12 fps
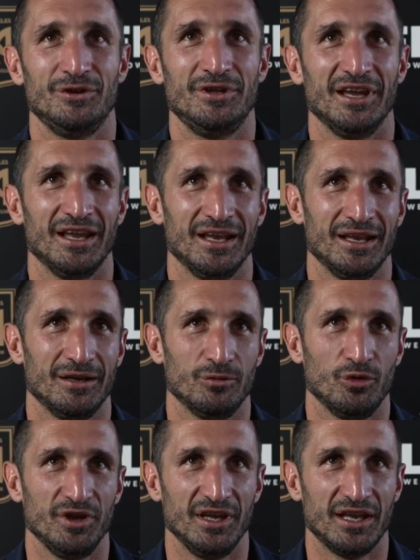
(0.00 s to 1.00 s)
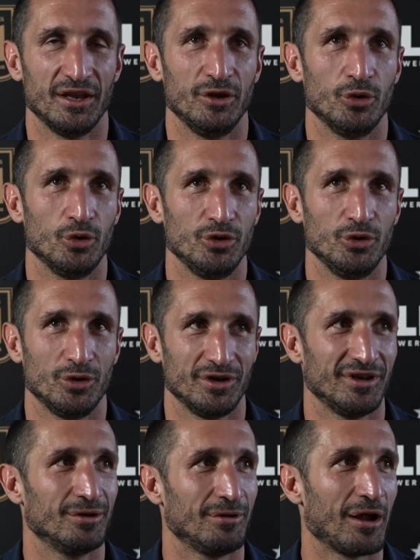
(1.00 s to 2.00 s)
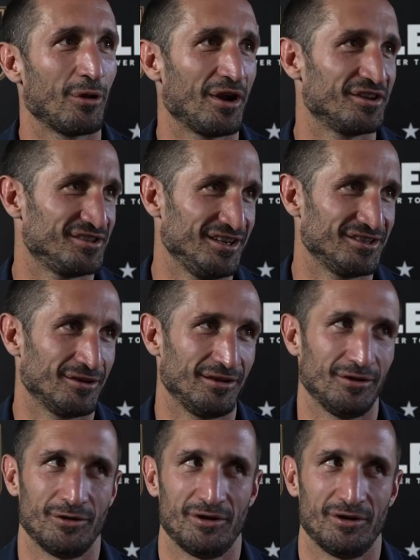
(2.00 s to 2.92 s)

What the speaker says: do during the regular season in